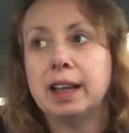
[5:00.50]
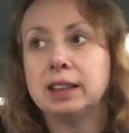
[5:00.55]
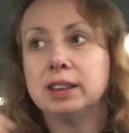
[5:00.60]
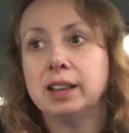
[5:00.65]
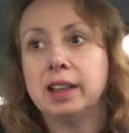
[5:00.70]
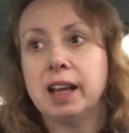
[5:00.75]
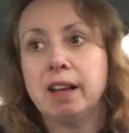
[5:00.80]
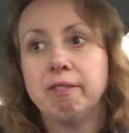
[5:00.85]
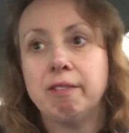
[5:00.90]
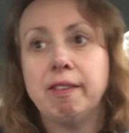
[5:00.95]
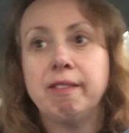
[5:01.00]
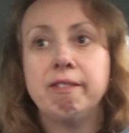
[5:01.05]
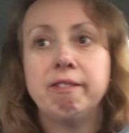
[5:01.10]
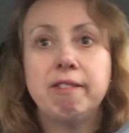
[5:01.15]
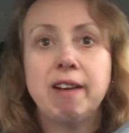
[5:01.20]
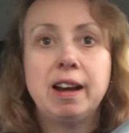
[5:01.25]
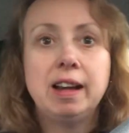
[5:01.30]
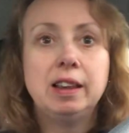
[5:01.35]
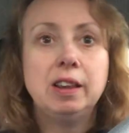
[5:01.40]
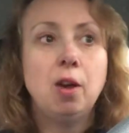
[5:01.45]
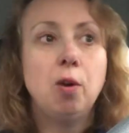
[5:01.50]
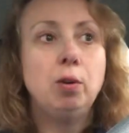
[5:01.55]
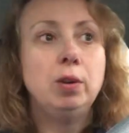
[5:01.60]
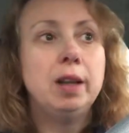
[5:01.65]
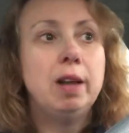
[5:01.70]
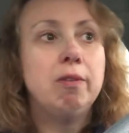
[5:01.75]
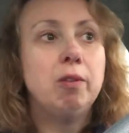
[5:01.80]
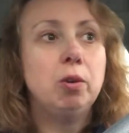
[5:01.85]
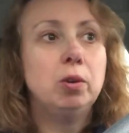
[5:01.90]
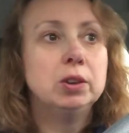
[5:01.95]
So they had very low
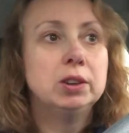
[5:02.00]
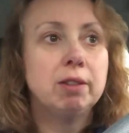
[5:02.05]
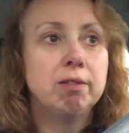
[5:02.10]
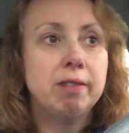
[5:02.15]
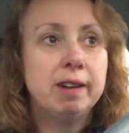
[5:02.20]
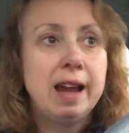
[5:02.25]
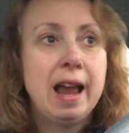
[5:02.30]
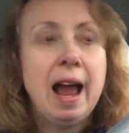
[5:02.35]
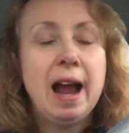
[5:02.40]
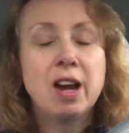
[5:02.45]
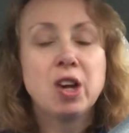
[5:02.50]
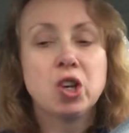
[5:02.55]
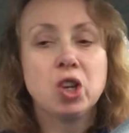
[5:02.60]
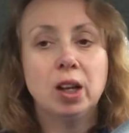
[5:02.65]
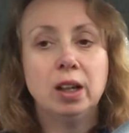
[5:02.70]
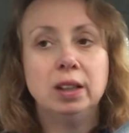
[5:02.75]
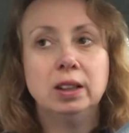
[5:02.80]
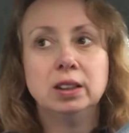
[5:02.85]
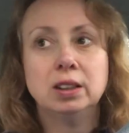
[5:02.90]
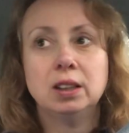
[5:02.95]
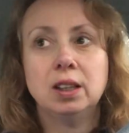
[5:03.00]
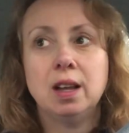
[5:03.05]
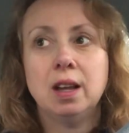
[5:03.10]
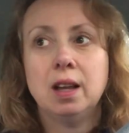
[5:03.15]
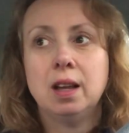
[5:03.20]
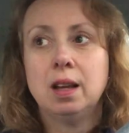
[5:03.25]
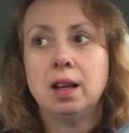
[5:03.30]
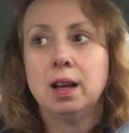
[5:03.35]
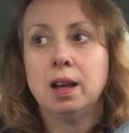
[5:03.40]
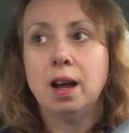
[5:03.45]
levels of reactions,
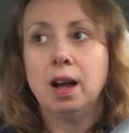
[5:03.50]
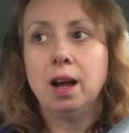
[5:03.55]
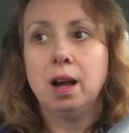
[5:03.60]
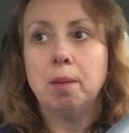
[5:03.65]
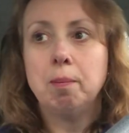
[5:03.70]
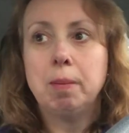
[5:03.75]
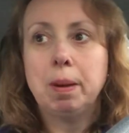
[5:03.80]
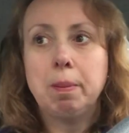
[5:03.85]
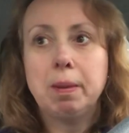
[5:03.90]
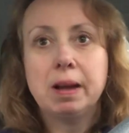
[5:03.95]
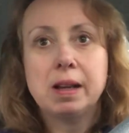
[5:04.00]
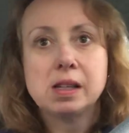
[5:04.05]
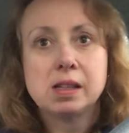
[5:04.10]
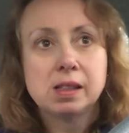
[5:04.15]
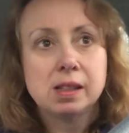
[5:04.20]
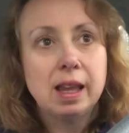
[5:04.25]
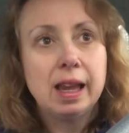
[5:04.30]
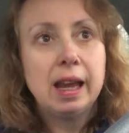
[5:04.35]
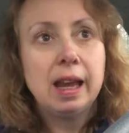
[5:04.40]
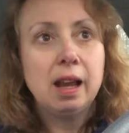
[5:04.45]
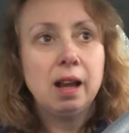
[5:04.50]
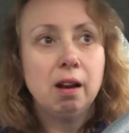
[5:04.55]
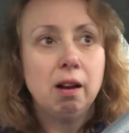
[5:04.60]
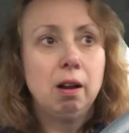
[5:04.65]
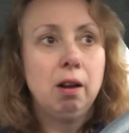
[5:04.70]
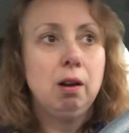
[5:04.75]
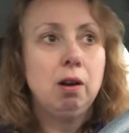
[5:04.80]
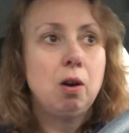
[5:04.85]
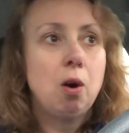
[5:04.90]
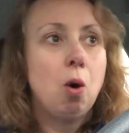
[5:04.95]
maybe a slight
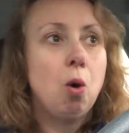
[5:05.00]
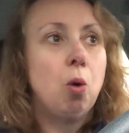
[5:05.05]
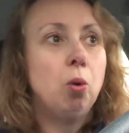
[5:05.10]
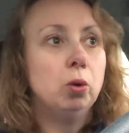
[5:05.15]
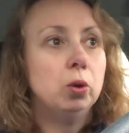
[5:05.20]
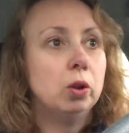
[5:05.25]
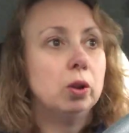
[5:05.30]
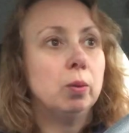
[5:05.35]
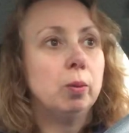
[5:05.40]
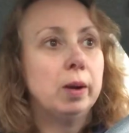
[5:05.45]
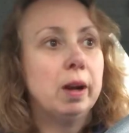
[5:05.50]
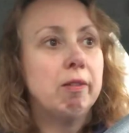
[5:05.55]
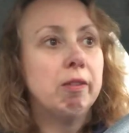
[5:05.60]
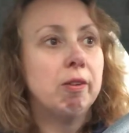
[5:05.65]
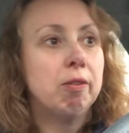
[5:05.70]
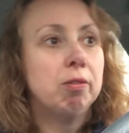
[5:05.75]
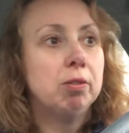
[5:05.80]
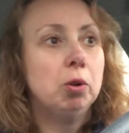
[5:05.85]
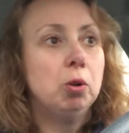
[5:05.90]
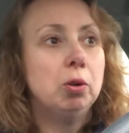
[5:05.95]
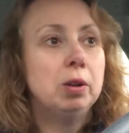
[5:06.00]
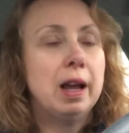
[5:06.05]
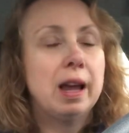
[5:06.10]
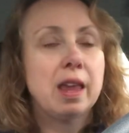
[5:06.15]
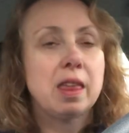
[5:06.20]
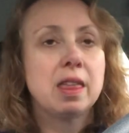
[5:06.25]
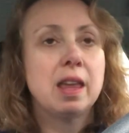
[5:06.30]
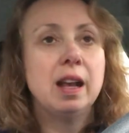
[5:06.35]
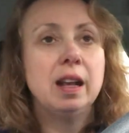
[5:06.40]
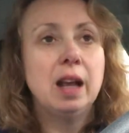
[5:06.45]
cold or whatever
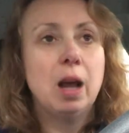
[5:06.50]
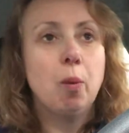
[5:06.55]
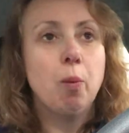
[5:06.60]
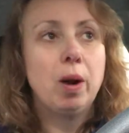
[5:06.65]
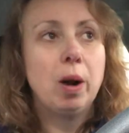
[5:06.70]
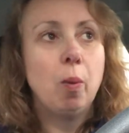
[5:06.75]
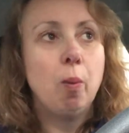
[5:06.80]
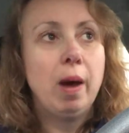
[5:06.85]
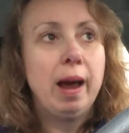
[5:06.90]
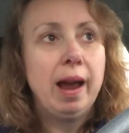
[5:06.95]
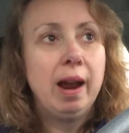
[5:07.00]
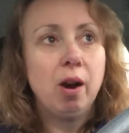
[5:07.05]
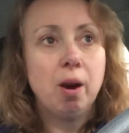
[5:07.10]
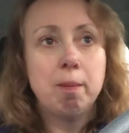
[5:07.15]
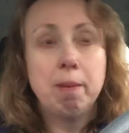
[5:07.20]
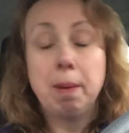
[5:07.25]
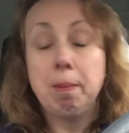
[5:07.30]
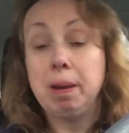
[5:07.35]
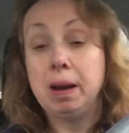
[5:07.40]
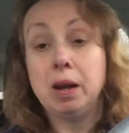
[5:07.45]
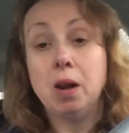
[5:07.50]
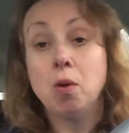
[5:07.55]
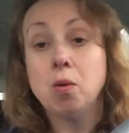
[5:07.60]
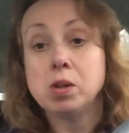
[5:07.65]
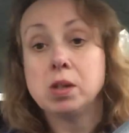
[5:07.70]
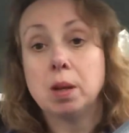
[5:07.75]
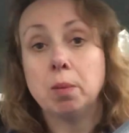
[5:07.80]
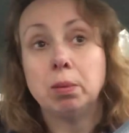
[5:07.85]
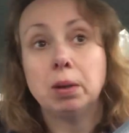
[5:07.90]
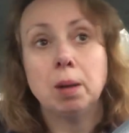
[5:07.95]
flu-like thing that went away, or maybe no
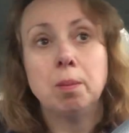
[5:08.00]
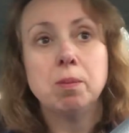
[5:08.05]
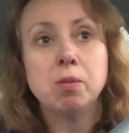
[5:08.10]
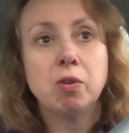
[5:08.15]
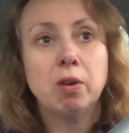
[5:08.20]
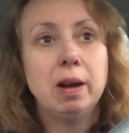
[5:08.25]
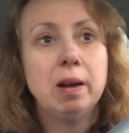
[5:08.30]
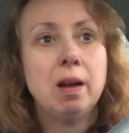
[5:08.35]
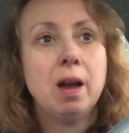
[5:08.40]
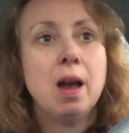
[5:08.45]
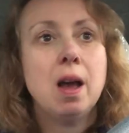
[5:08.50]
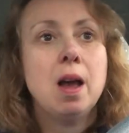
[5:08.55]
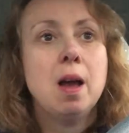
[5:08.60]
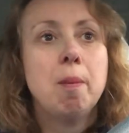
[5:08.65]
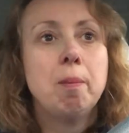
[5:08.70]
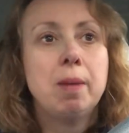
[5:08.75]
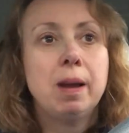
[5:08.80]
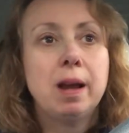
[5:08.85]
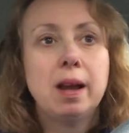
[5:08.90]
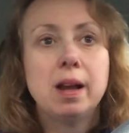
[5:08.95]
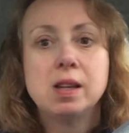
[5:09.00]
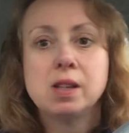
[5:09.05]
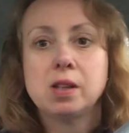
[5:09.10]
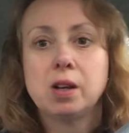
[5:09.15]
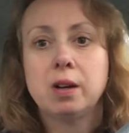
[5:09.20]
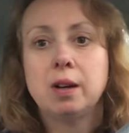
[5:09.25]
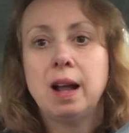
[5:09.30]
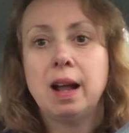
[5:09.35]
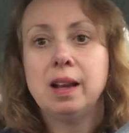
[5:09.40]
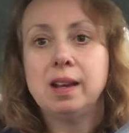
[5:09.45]
symptoms, right? Because
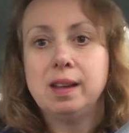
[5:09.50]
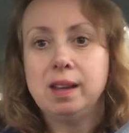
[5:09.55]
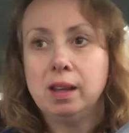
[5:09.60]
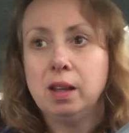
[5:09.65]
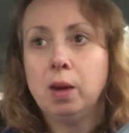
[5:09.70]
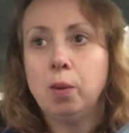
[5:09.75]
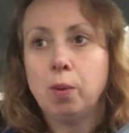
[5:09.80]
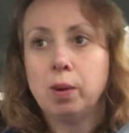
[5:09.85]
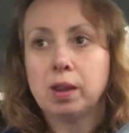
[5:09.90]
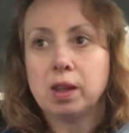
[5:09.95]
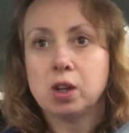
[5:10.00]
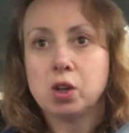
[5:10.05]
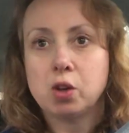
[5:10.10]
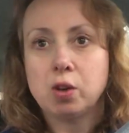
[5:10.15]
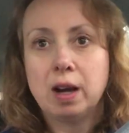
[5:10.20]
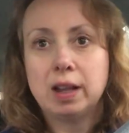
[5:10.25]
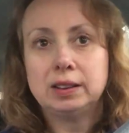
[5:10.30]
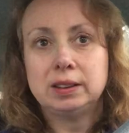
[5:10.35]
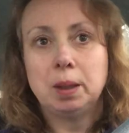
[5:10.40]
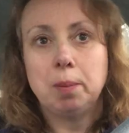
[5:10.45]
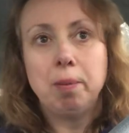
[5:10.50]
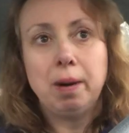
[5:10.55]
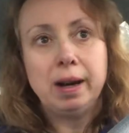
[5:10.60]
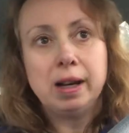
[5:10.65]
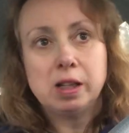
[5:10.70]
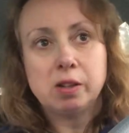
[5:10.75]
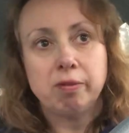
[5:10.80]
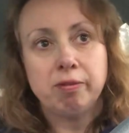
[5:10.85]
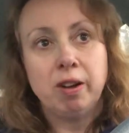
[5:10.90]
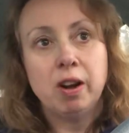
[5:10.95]
they're not dealing with the stress, their
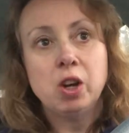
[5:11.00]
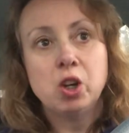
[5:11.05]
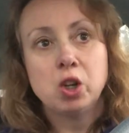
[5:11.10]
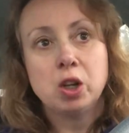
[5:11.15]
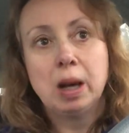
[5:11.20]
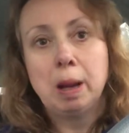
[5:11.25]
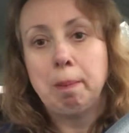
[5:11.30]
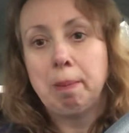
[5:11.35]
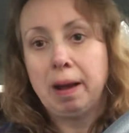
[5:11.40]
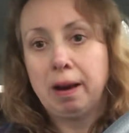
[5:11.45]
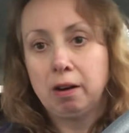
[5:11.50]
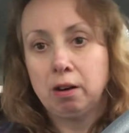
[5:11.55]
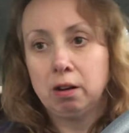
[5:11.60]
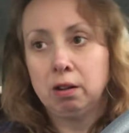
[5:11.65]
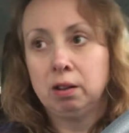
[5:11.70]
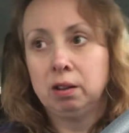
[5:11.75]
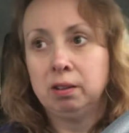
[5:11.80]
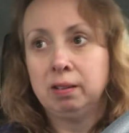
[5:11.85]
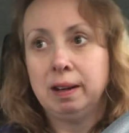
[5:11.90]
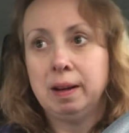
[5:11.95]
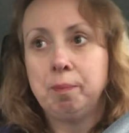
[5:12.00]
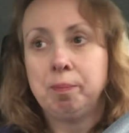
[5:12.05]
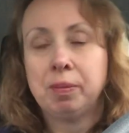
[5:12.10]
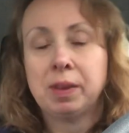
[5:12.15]
body's functioning better, right?